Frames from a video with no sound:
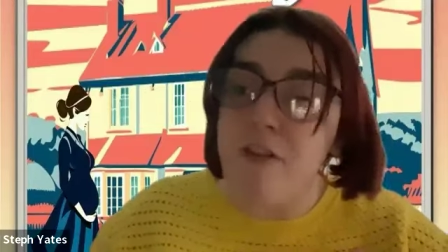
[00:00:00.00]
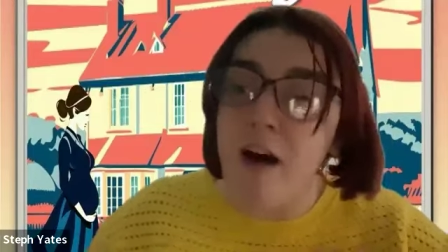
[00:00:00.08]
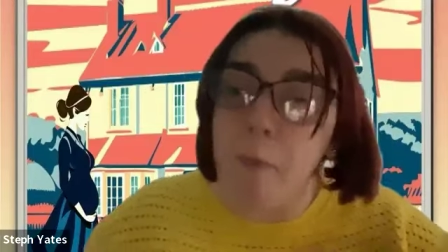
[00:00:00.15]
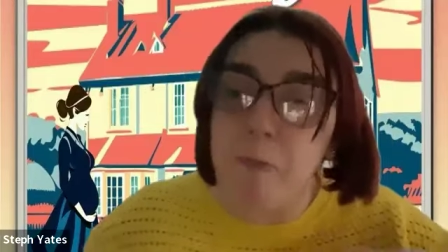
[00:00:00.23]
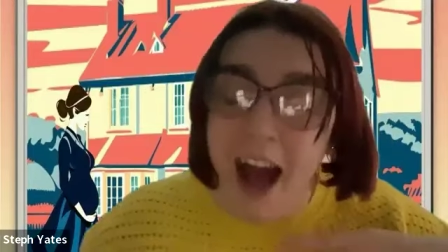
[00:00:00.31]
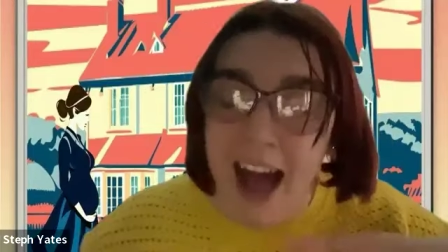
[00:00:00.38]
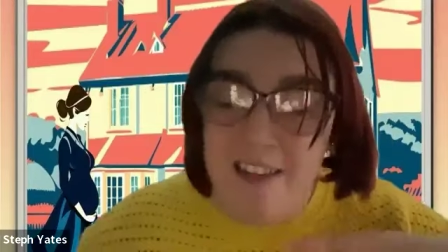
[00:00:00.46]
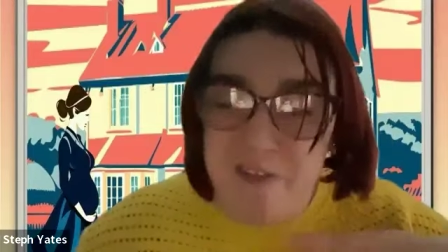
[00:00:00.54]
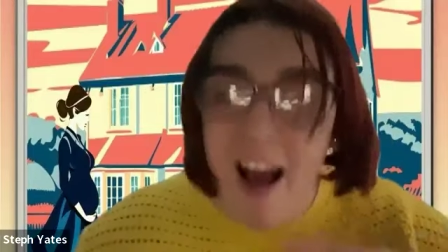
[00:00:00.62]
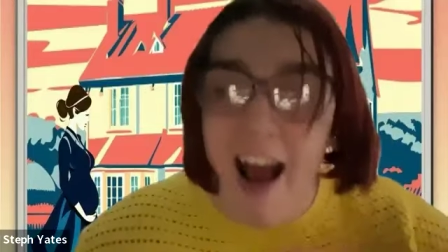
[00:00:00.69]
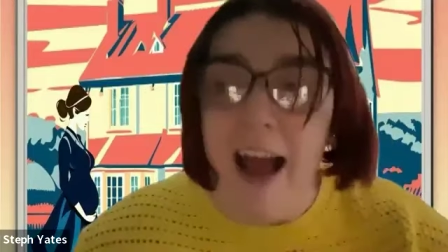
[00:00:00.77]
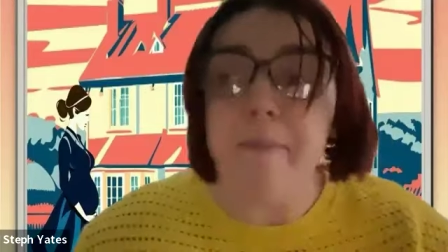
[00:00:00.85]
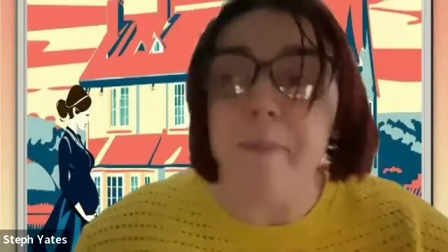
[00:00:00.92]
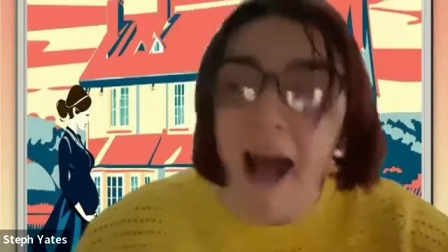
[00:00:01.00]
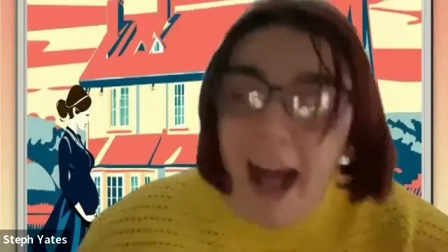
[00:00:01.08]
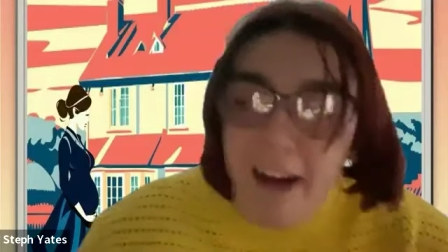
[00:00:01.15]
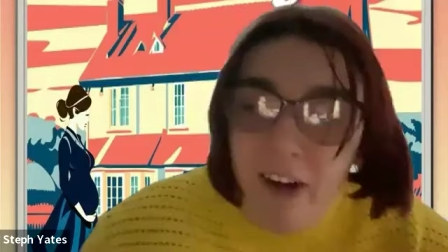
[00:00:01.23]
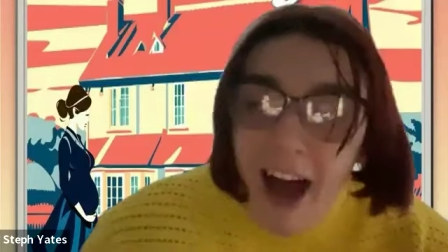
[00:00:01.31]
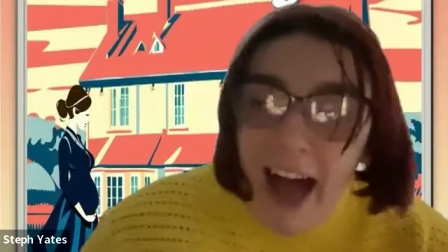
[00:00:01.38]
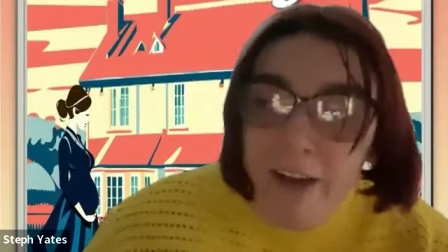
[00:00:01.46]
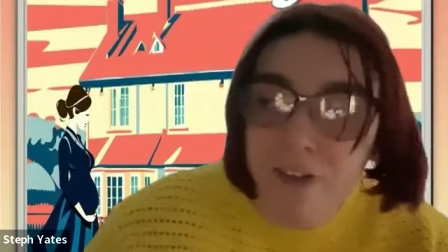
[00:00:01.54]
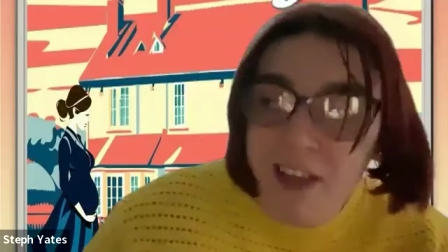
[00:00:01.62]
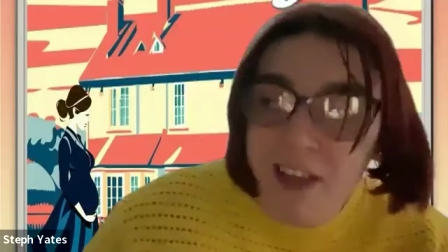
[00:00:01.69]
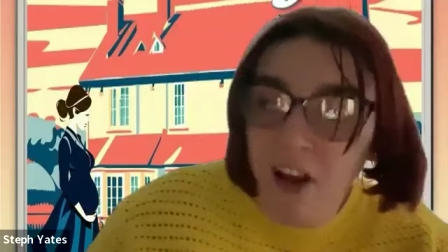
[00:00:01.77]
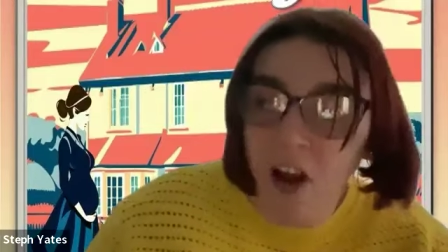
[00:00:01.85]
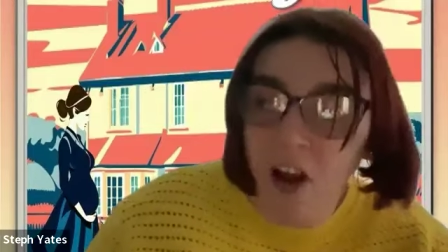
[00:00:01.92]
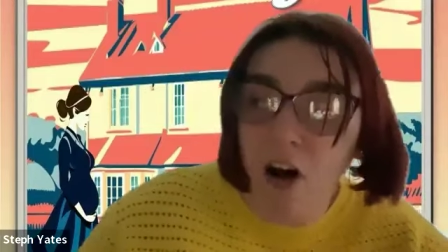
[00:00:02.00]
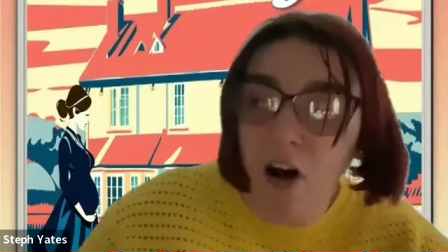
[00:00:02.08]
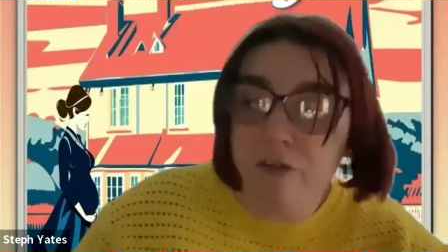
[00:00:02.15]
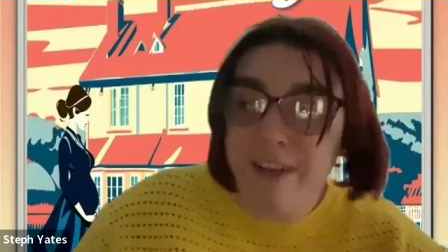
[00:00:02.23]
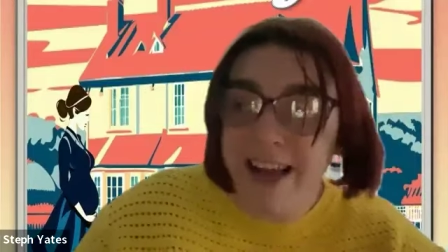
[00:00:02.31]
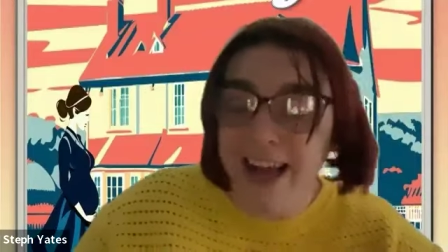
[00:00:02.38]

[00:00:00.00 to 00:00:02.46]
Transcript: on my right my life story,